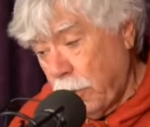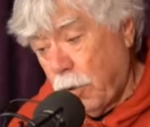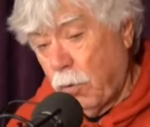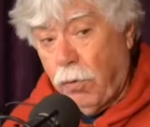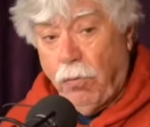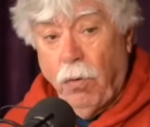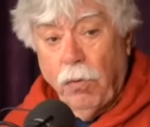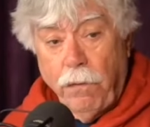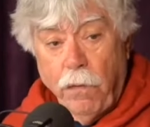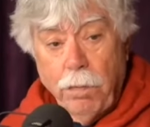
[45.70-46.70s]
going to throw
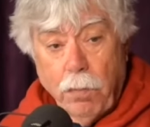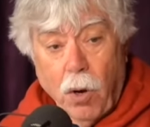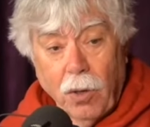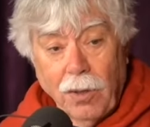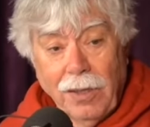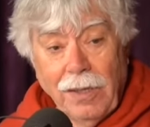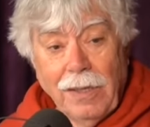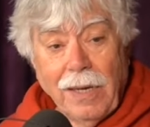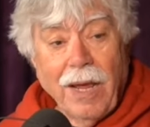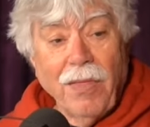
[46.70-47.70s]
the football
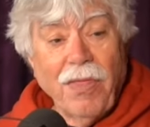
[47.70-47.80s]
in